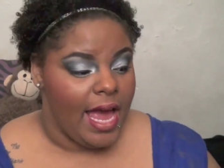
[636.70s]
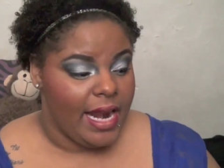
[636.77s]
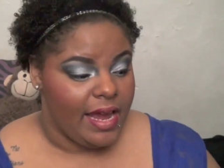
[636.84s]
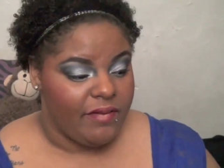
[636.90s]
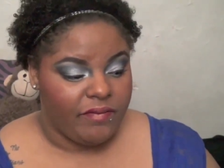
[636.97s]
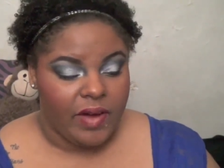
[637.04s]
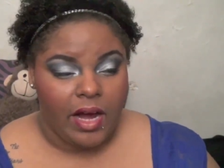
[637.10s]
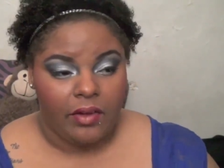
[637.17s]
and
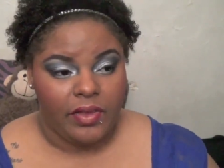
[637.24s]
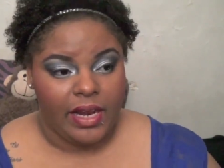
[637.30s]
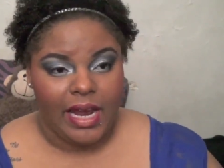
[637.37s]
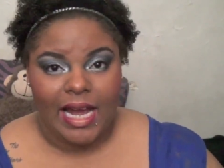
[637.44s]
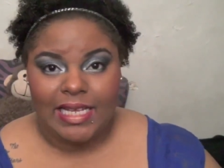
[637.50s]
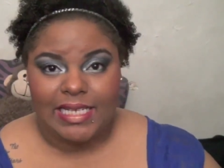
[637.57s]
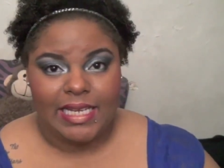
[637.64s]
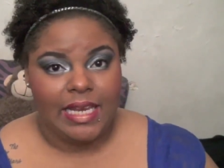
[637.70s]
I found that I
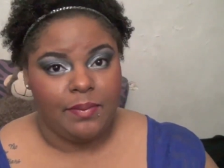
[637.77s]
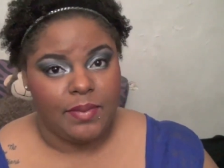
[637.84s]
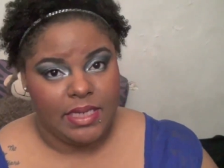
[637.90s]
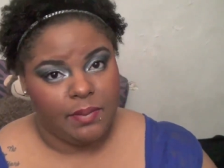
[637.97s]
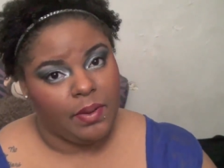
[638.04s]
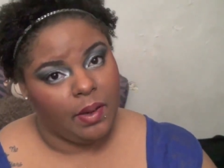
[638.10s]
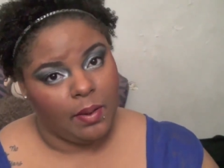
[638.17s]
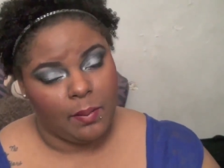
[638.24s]
had to keep
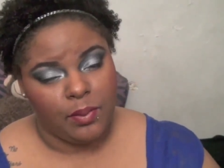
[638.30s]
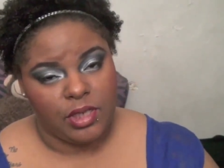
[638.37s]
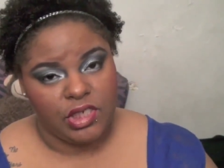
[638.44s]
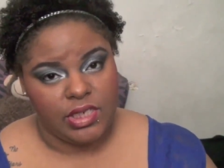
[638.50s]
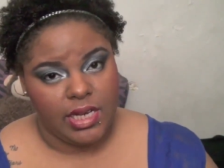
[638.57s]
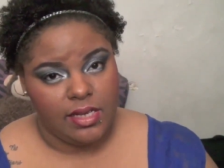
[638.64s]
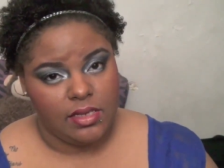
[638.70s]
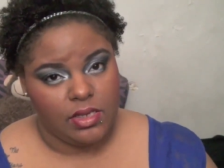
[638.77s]
dipping my
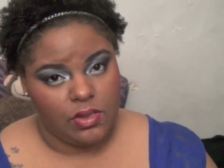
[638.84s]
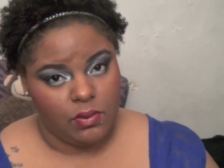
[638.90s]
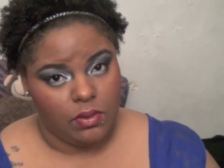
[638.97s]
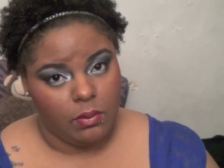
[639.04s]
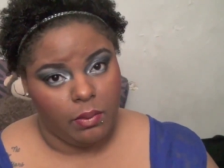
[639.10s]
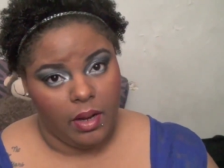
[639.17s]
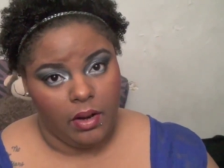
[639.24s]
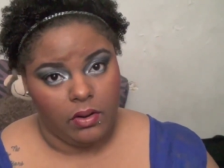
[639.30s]
brush into
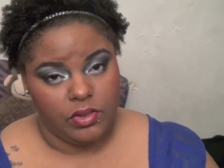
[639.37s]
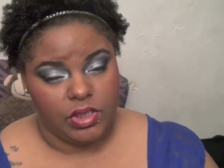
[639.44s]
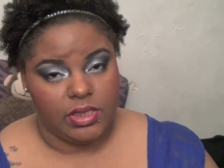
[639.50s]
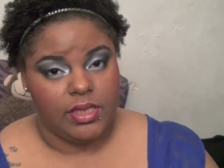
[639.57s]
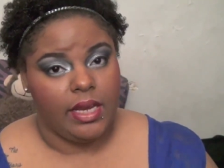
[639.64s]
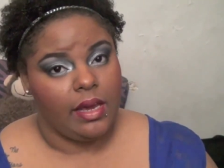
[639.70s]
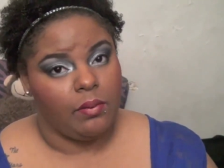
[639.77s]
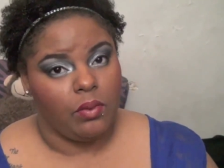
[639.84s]
the bottle
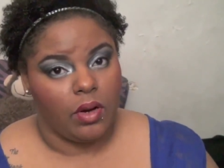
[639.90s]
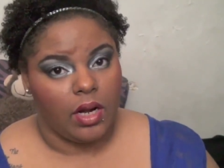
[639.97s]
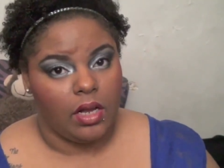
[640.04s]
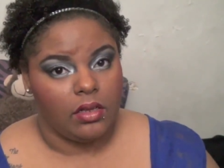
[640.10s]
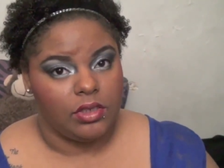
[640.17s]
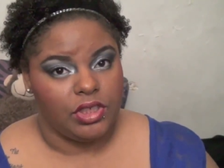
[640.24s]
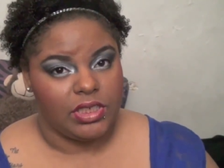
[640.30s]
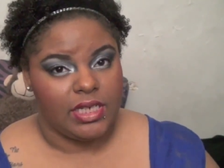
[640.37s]
just to get more
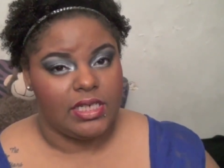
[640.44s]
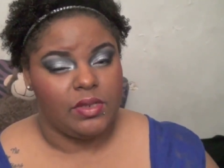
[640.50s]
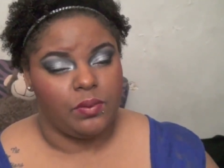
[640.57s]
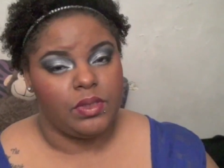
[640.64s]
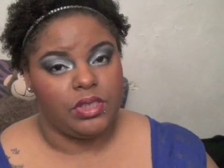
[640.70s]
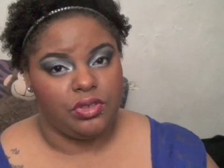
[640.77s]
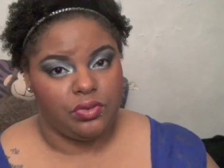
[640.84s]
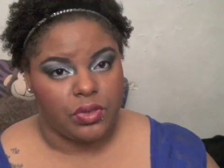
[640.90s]
color just because it
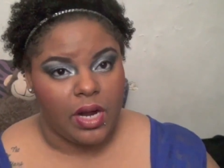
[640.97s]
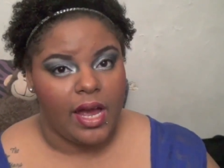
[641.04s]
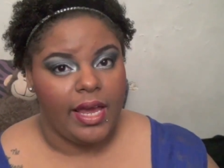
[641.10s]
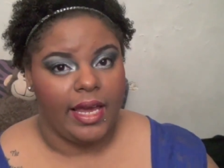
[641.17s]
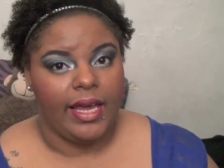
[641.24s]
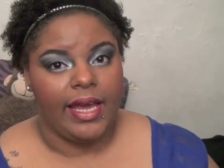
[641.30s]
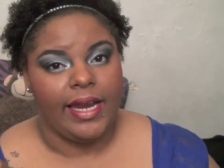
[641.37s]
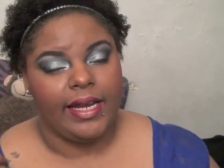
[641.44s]
was
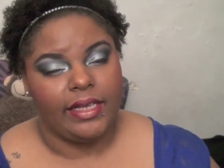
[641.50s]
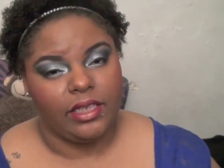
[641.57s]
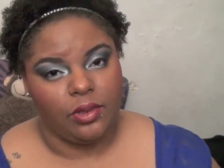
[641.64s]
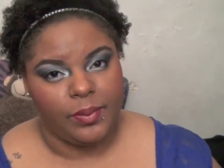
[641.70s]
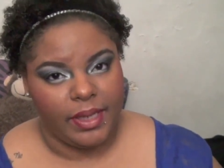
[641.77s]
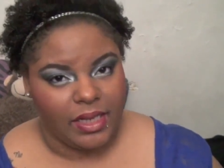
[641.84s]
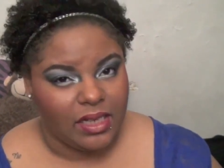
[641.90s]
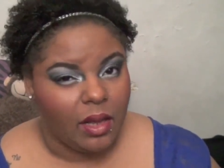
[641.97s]
drying and getting a
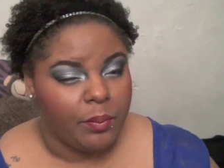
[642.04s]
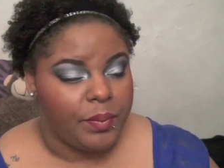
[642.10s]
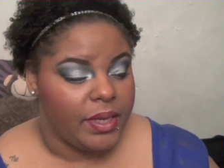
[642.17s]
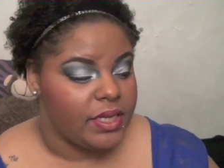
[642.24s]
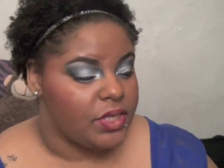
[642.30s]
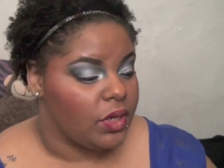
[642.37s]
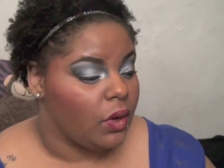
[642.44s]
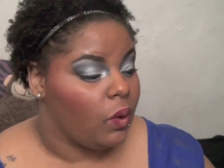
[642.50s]
little bit
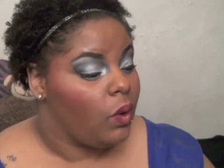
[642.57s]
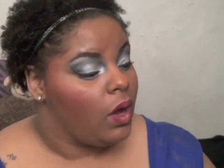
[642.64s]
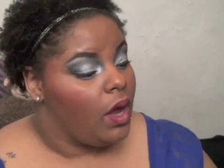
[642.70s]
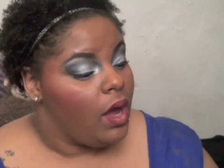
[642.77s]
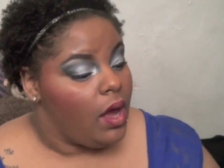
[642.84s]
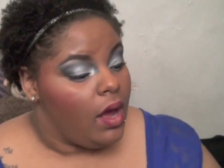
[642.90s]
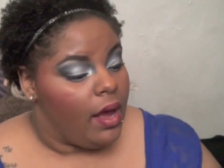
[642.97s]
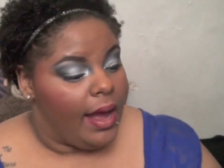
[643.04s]
clumpy so
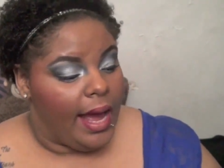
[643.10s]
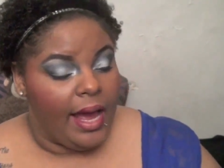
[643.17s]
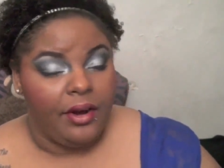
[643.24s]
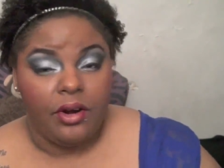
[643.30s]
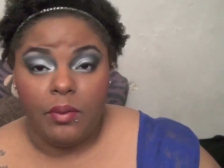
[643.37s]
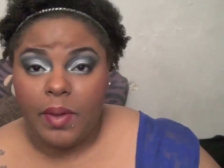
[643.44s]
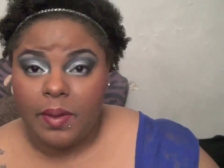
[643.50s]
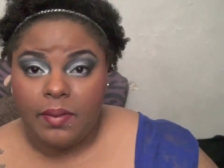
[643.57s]
I
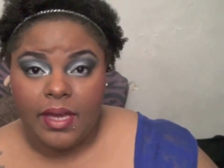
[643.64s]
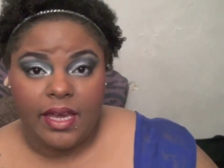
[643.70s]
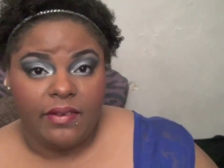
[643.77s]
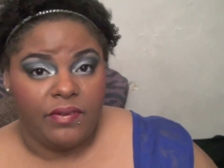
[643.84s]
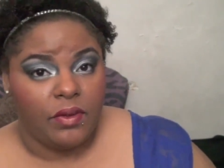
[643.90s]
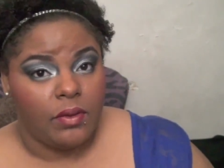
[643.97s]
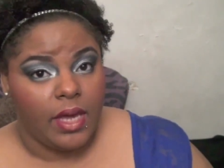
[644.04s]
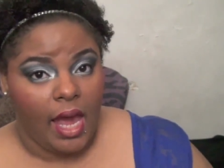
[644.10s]
don't know maybe
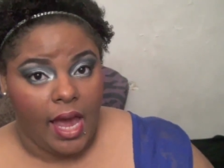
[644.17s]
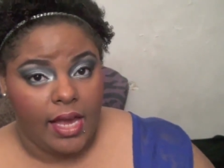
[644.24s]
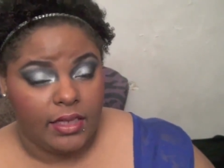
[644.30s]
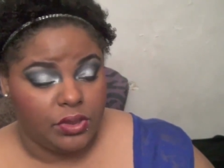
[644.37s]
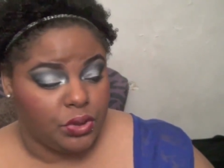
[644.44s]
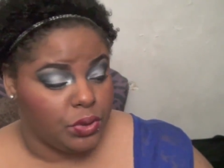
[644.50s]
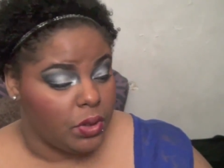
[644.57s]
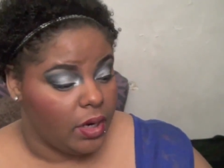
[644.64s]
if you
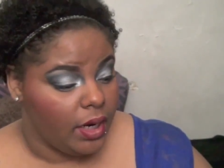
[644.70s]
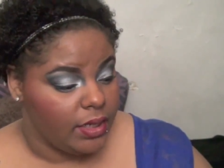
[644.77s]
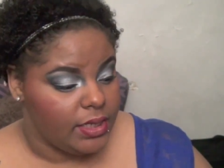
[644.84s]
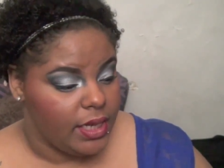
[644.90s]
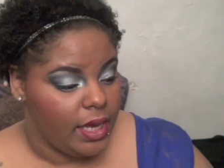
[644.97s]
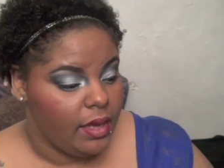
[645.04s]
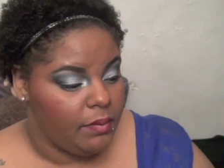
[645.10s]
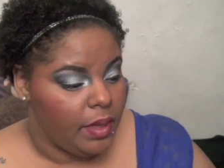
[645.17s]
can try
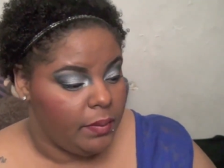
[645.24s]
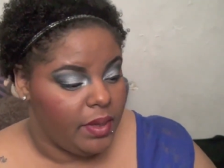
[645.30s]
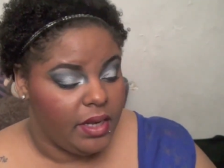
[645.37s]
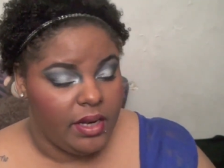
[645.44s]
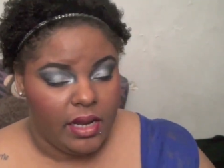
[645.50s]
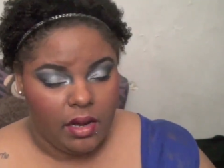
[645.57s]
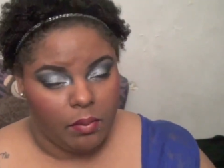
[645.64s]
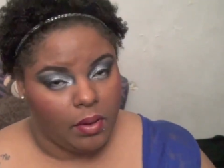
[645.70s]
to get maybe
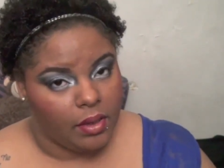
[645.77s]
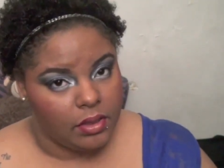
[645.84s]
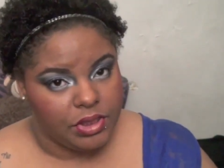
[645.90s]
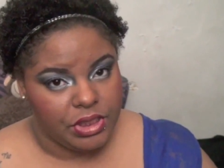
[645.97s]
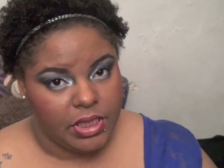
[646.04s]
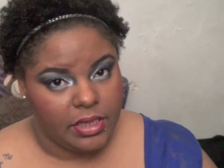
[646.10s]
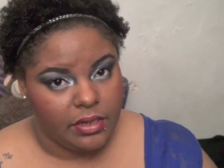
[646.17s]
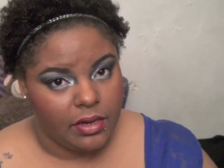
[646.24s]
a nail
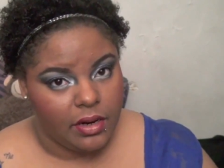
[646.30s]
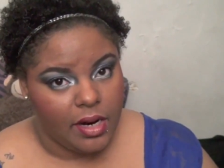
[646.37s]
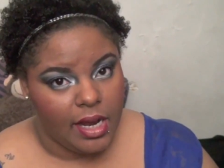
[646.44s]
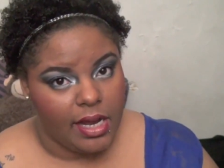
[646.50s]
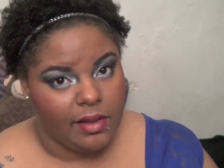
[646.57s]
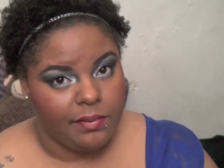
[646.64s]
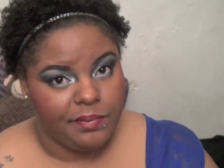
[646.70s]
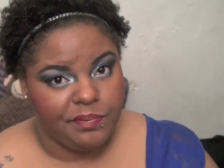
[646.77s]
polish thinner
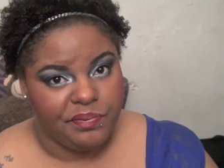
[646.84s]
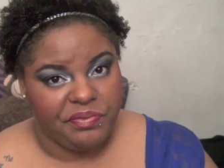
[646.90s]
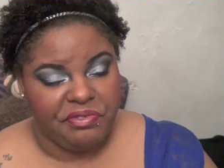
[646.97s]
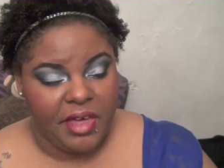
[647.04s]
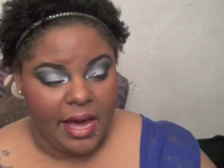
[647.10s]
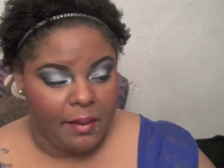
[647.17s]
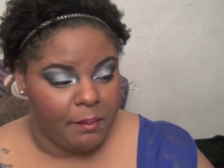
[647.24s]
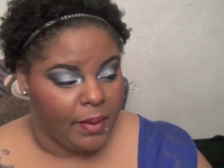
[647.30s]
and
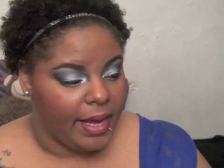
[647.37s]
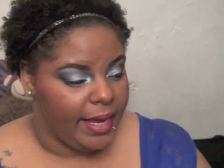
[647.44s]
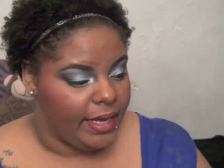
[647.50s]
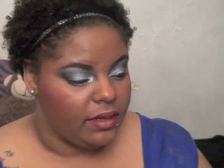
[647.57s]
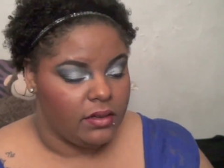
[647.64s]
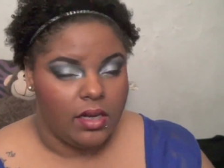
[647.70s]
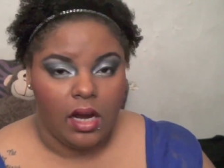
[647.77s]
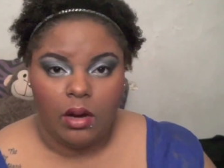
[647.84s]
that
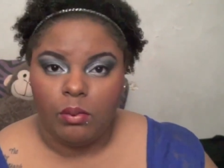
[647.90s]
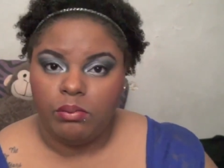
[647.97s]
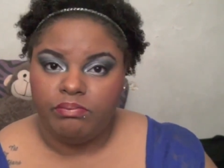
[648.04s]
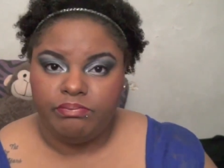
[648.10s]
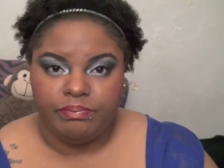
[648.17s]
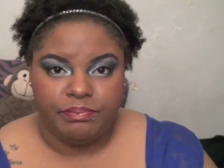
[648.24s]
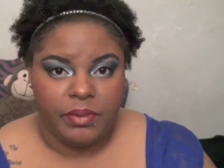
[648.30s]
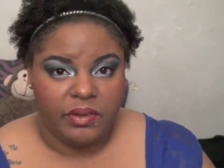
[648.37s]
might help
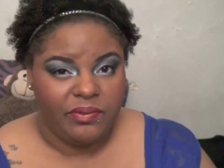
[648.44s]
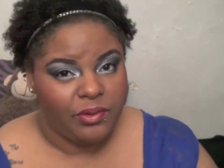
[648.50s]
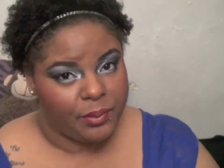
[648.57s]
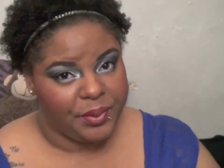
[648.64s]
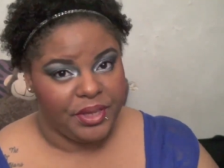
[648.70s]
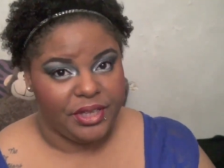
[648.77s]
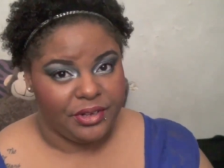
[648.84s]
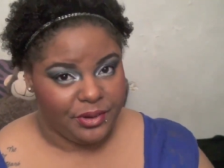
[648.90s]
the
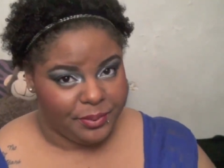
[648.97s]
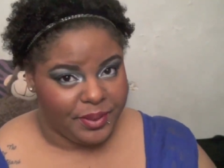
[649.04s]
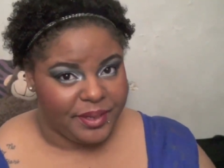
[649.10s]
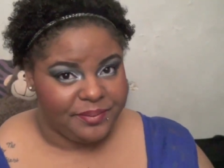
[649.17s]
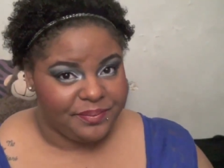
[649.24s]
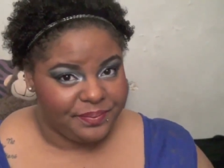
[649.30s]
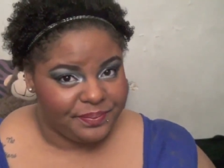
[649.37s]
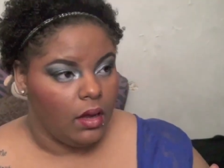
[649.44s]
formula a little
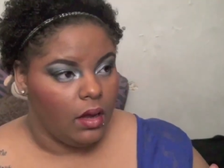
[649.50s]
bit.